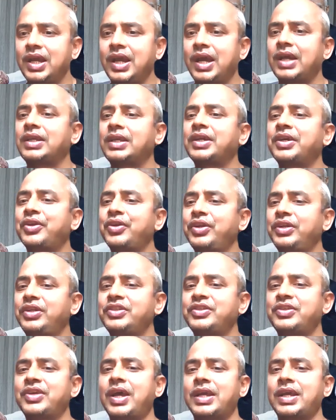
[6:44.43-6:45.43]
and
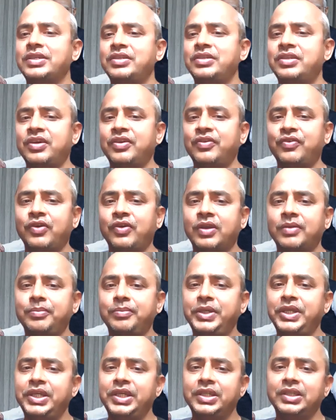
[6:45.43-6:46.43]
criticized for
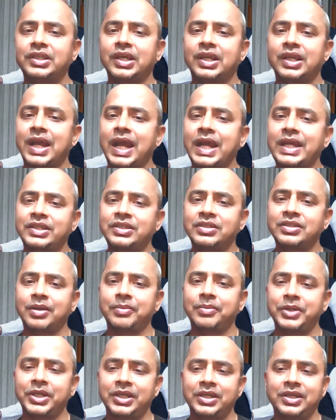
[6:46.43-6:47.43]
being the right
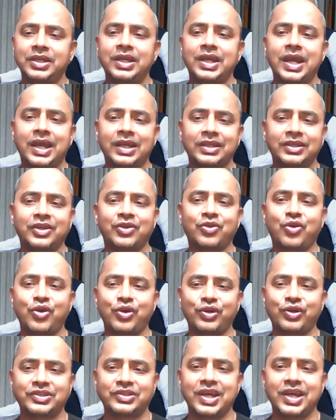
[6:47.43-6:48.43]
summit at the
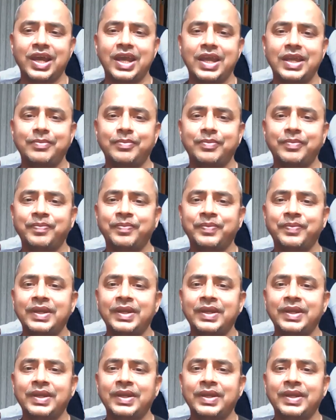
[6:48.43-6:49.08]
wrong time,